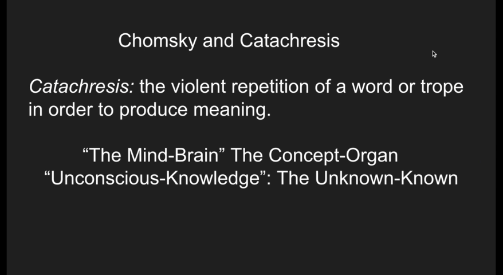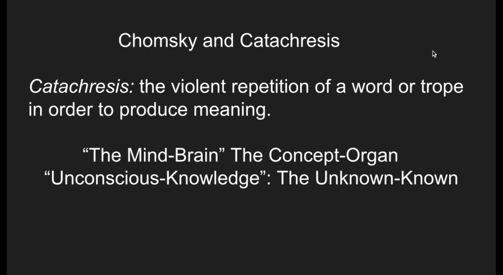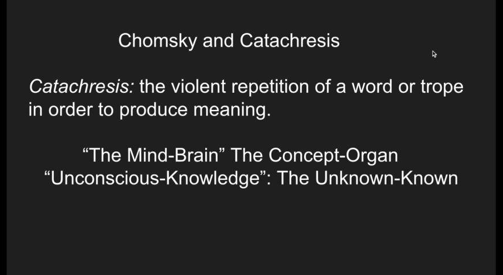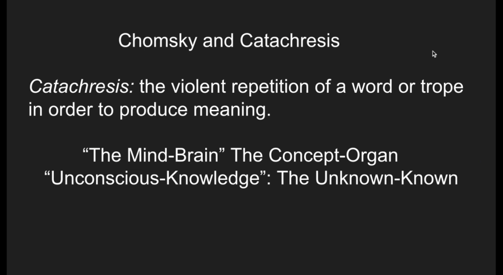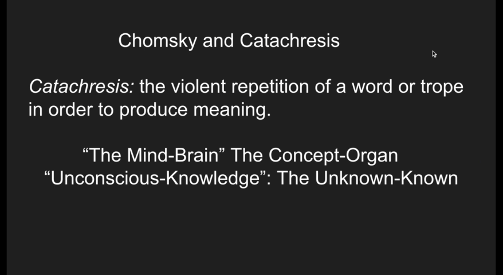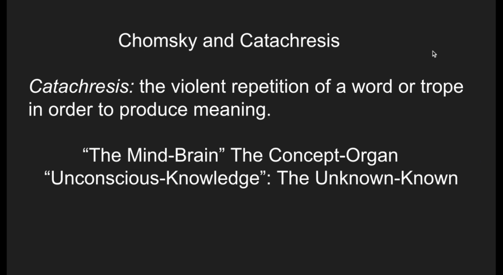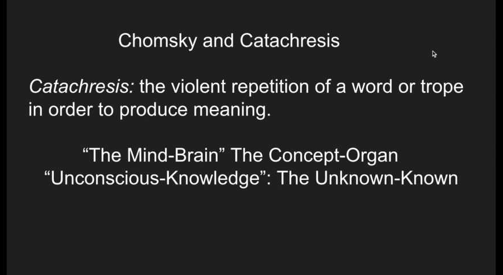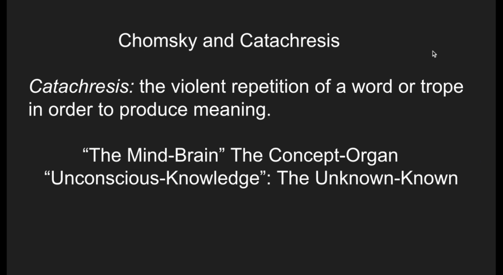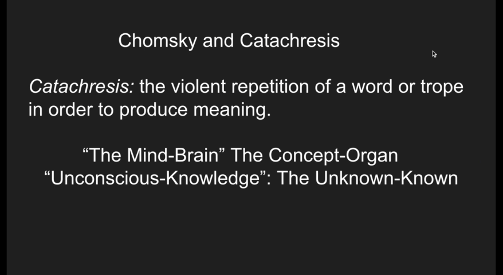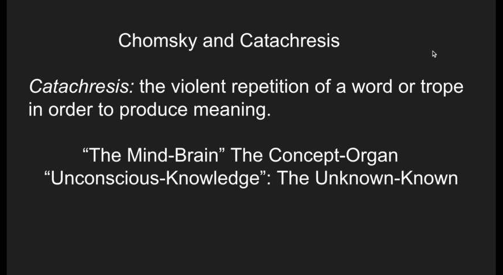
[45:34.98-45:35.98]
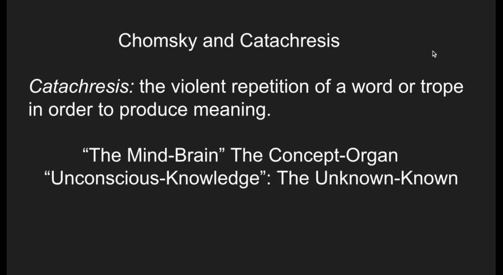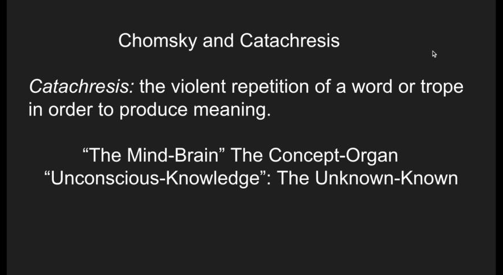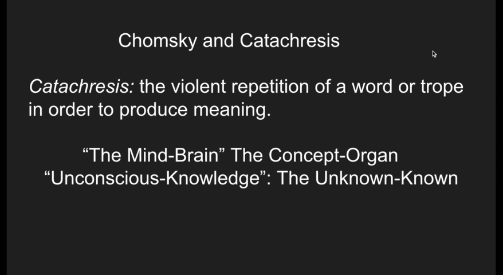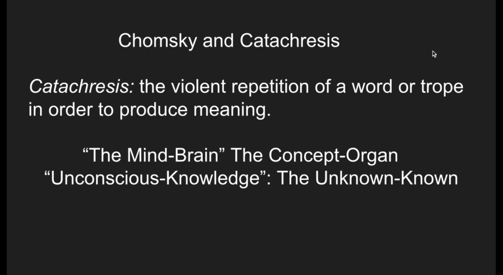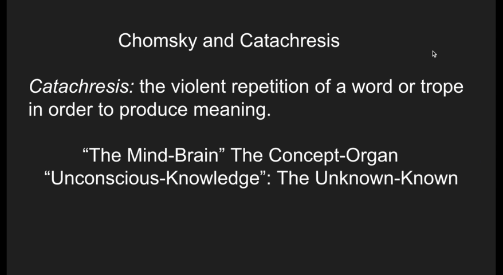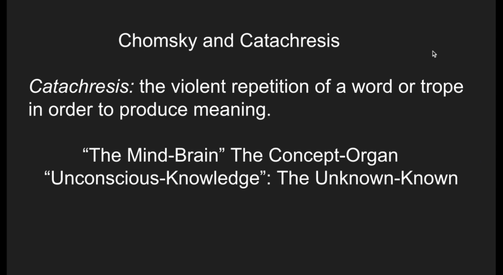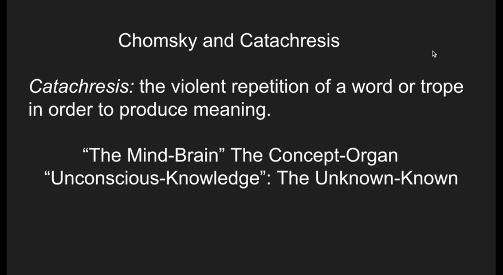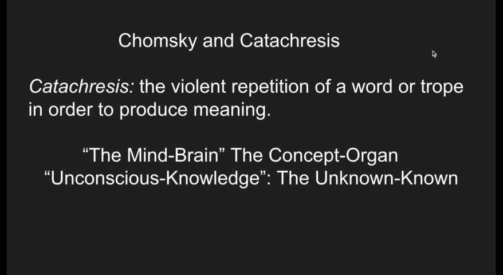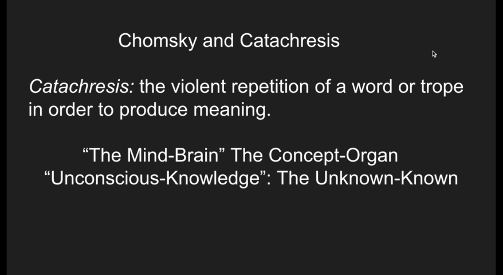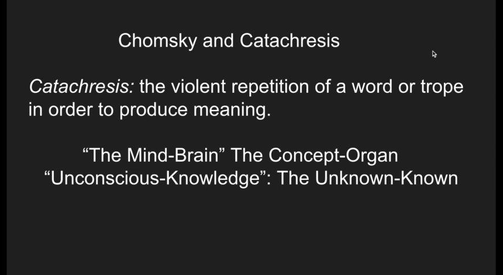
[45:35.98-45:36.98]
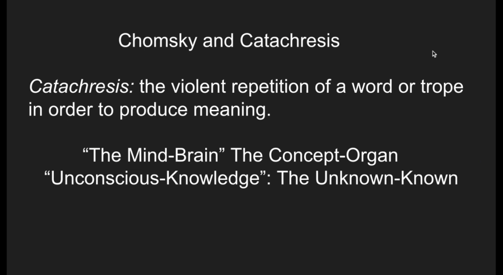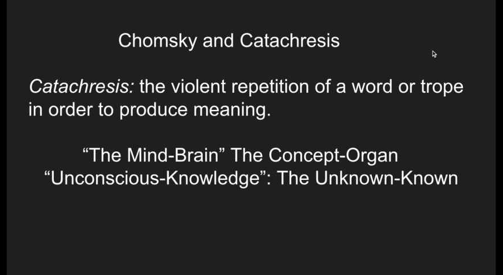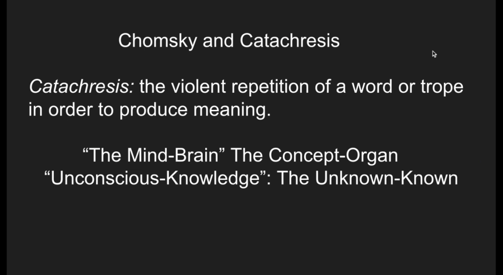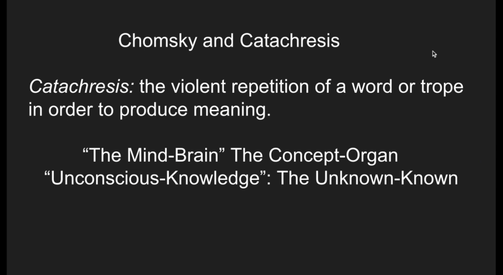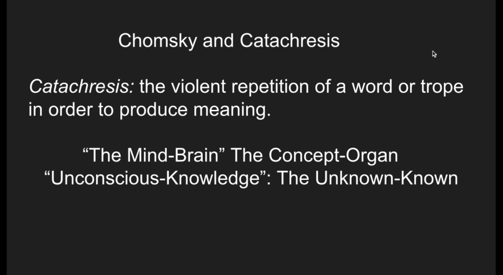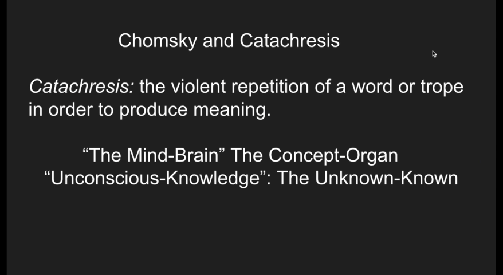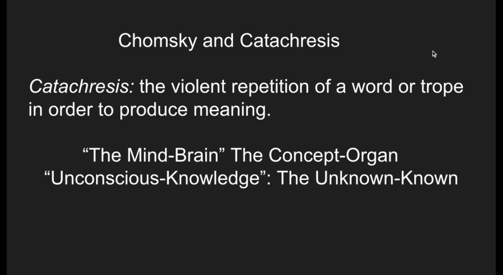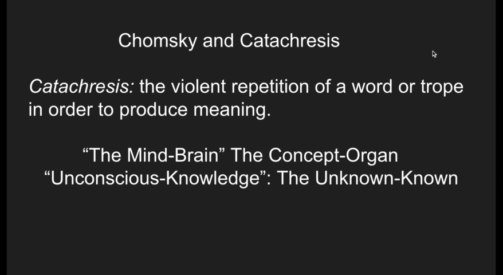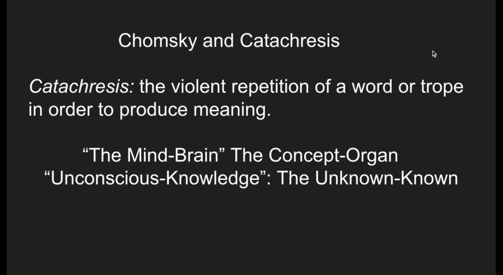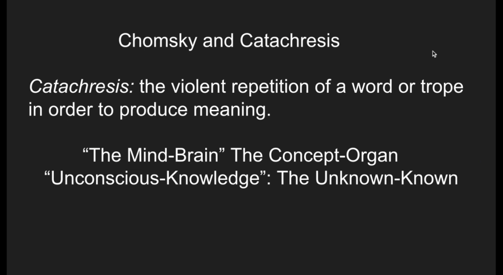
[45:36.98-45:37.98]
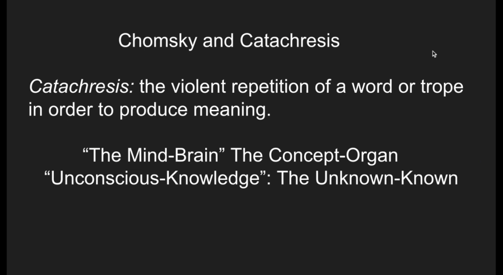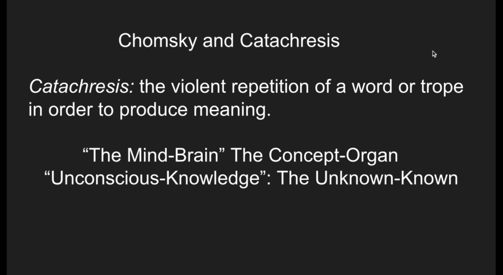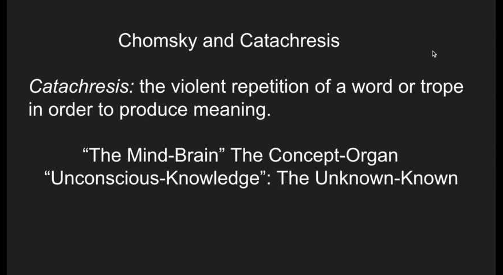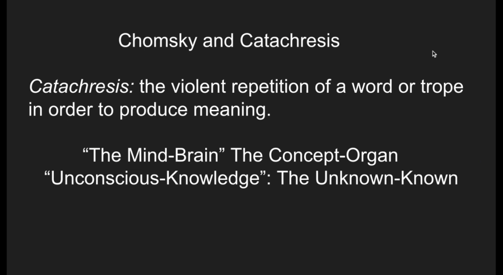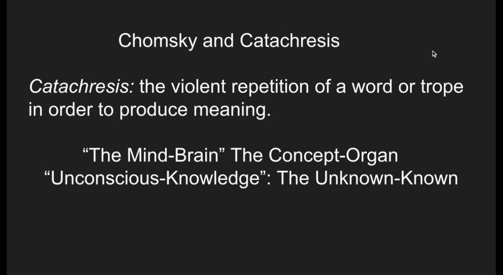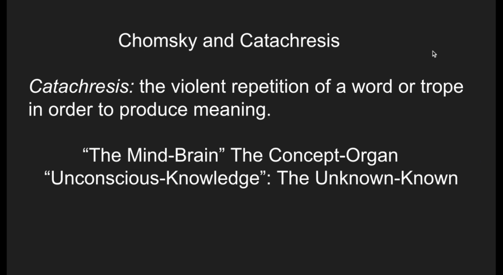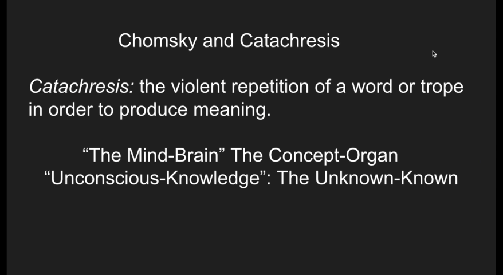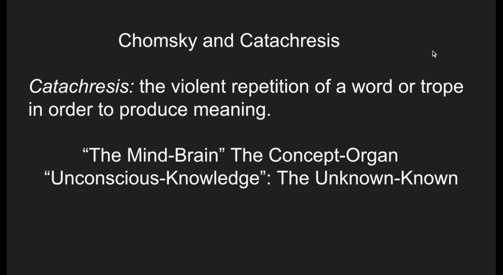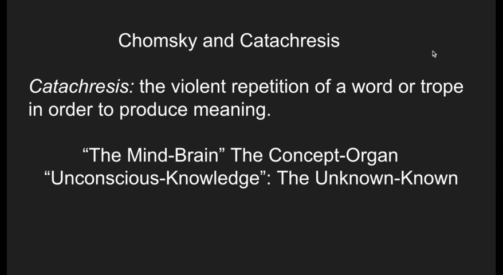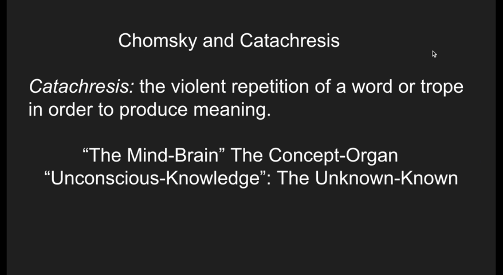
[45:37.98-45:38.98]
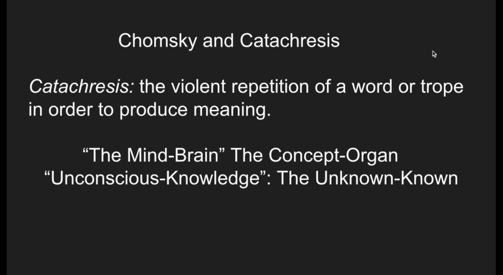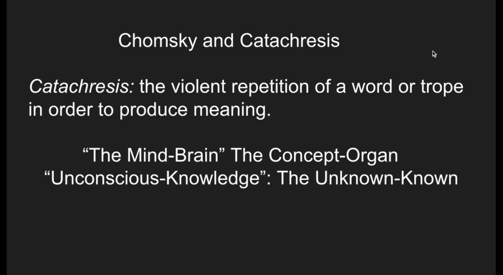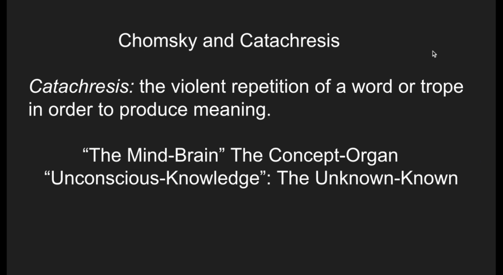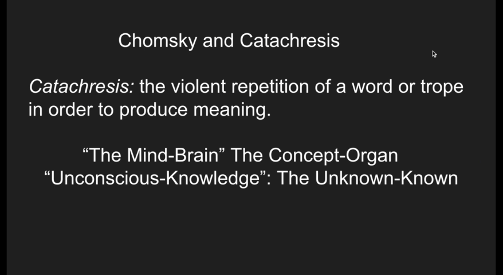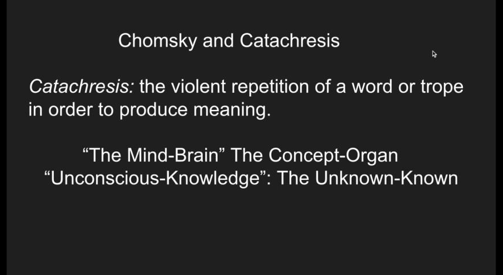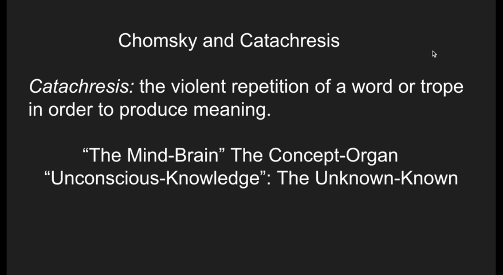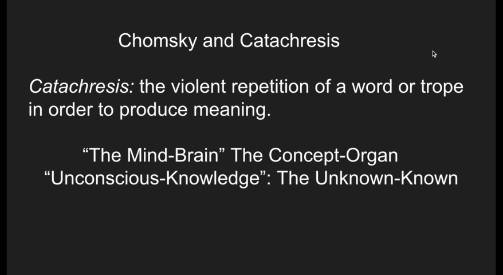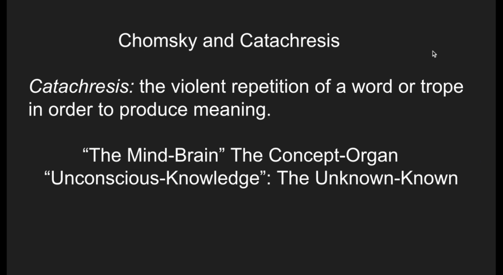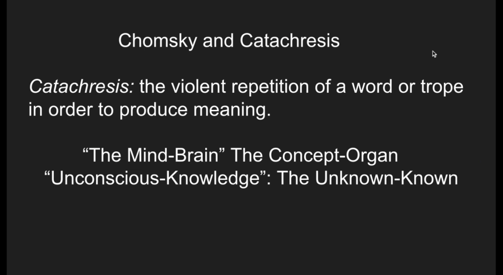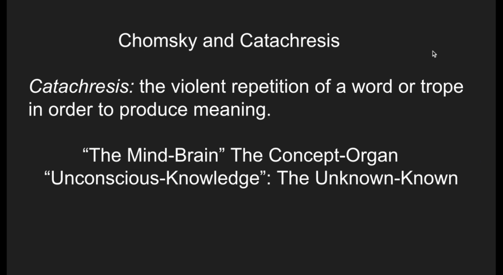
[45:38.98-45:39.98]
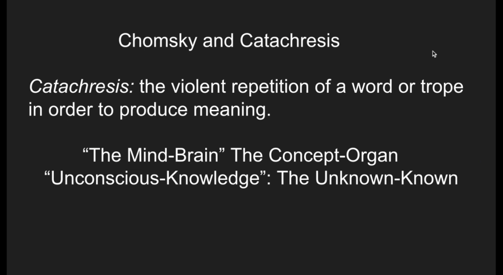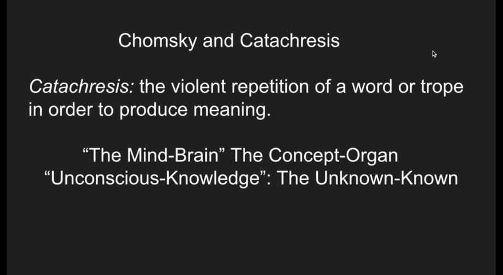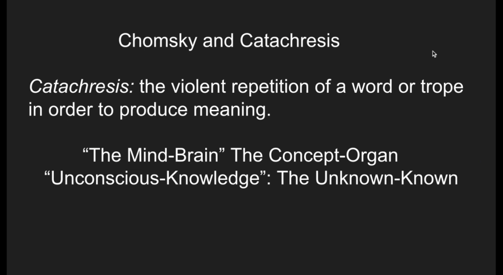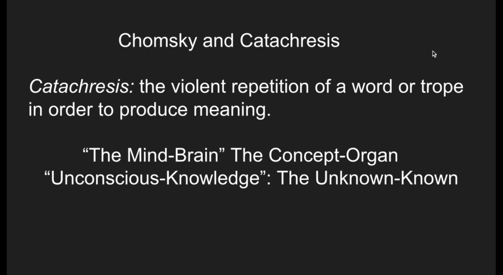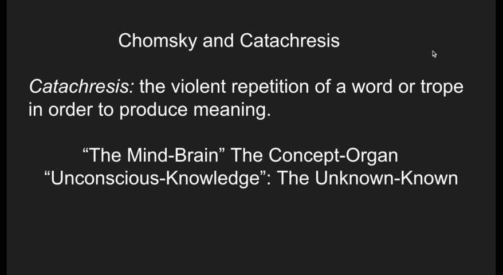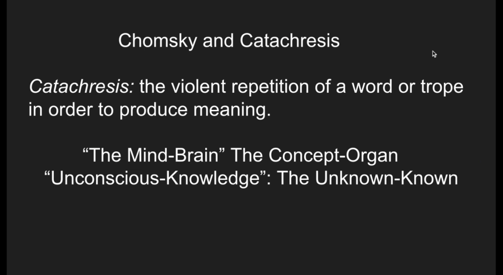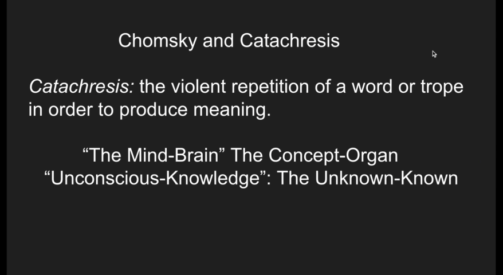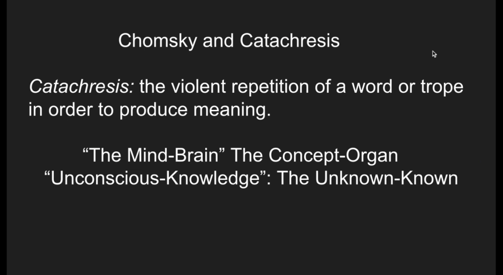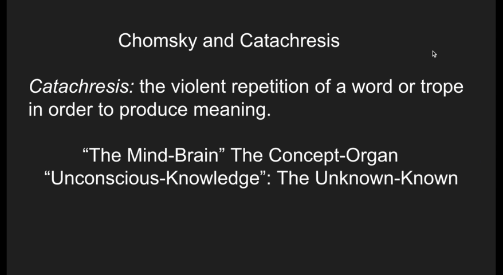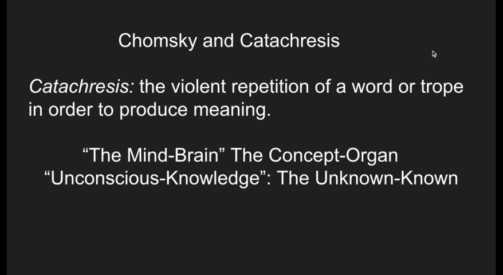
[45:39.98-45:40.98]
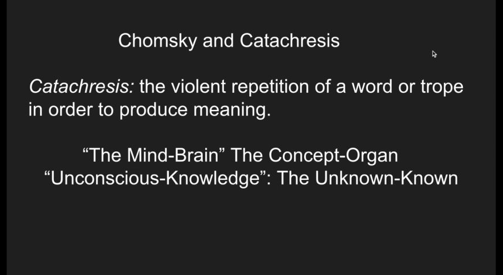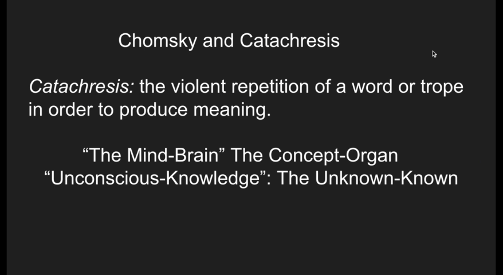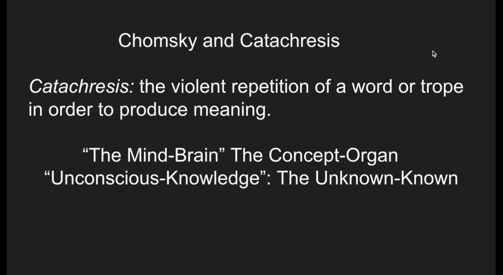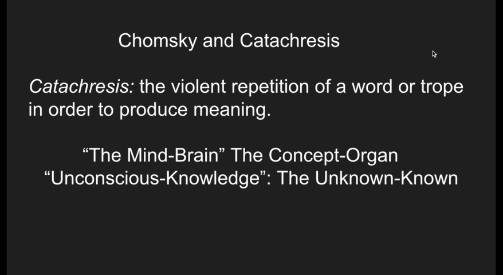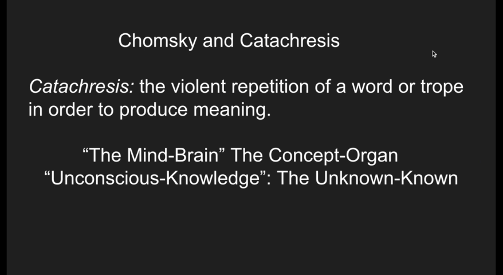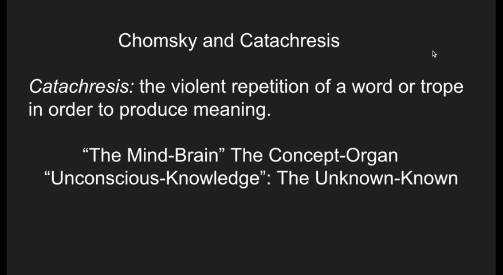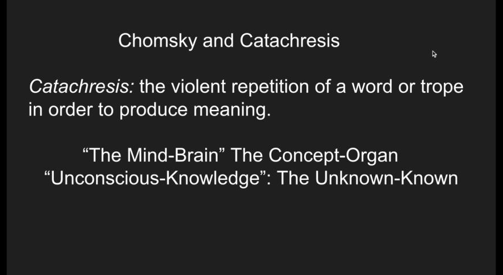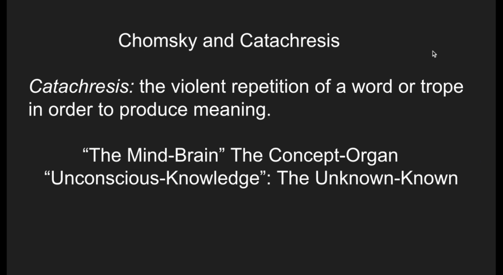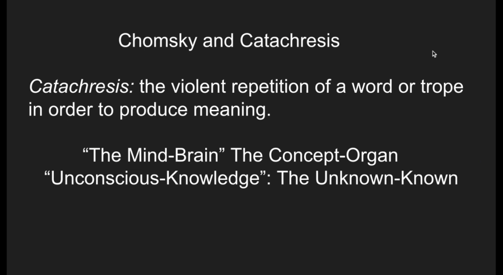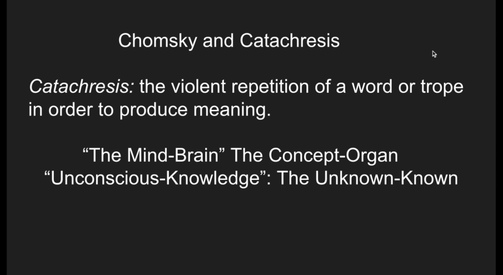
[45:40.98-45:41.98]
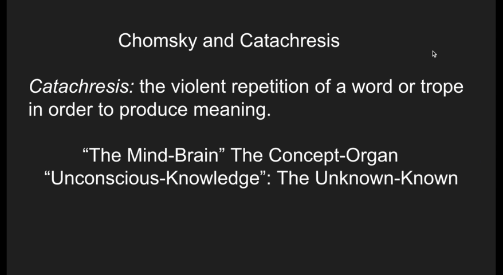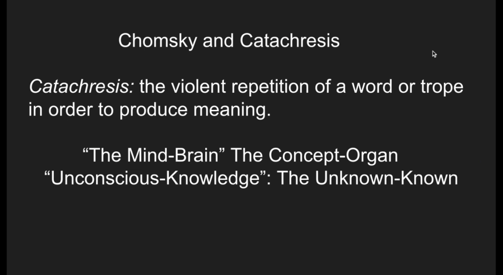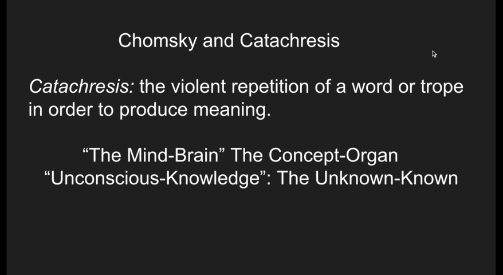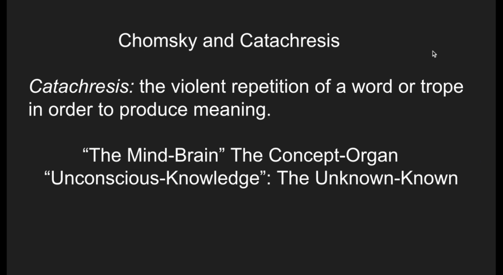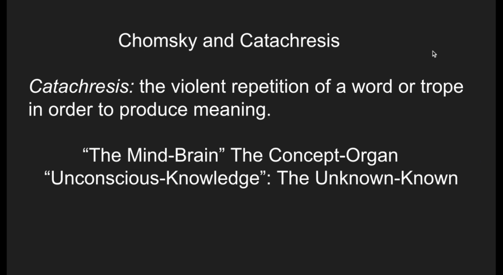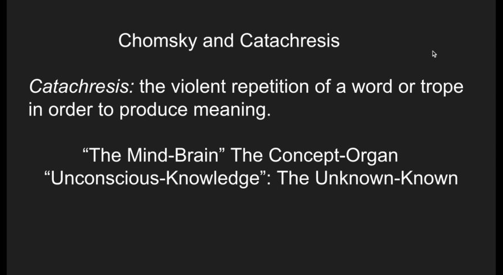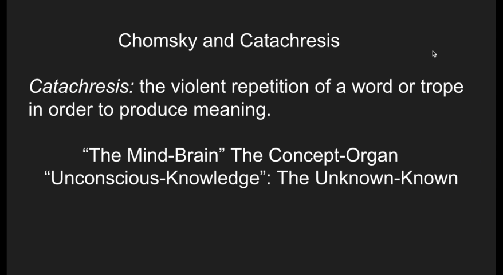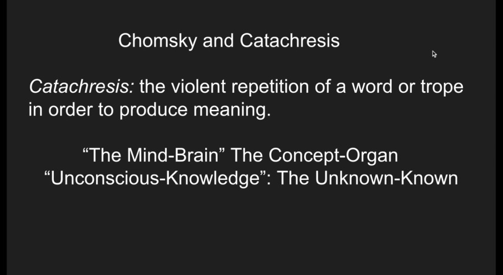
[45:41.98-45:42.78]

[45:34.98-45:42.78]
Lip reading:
(no speaker visible)